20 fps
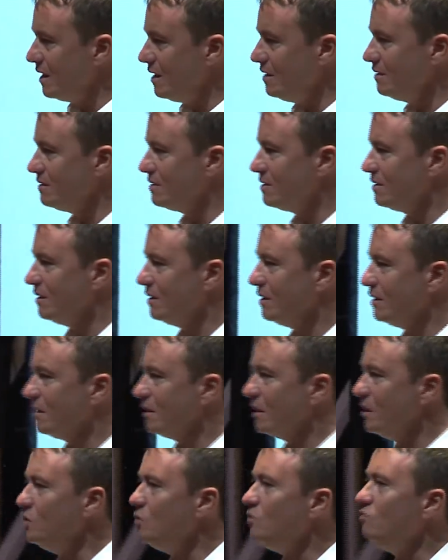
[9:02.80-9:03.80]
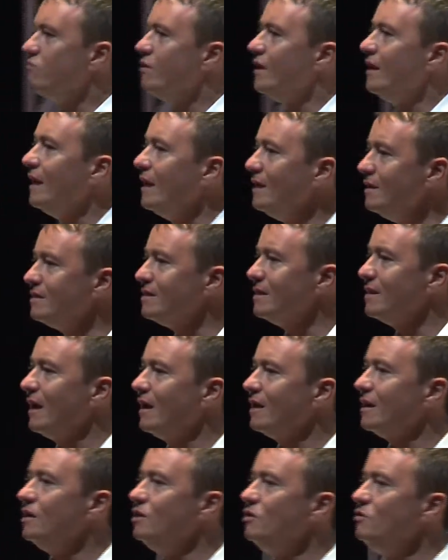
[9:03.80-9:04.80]
sense? Can you relate to
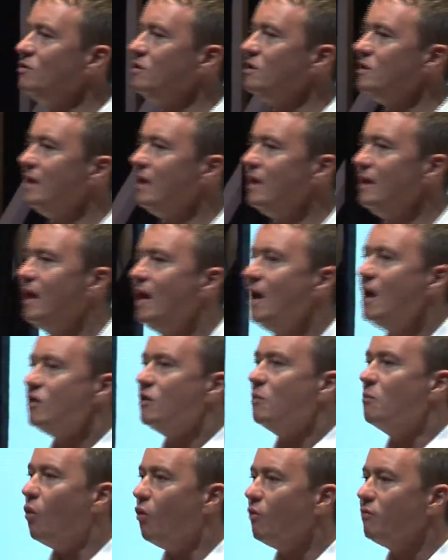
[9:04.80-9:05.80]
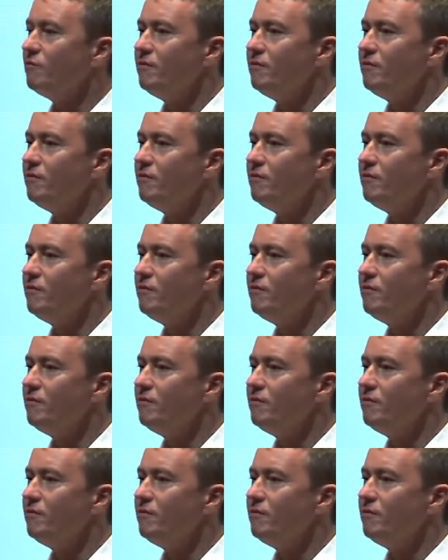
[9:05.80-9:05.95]
that? Can you see the more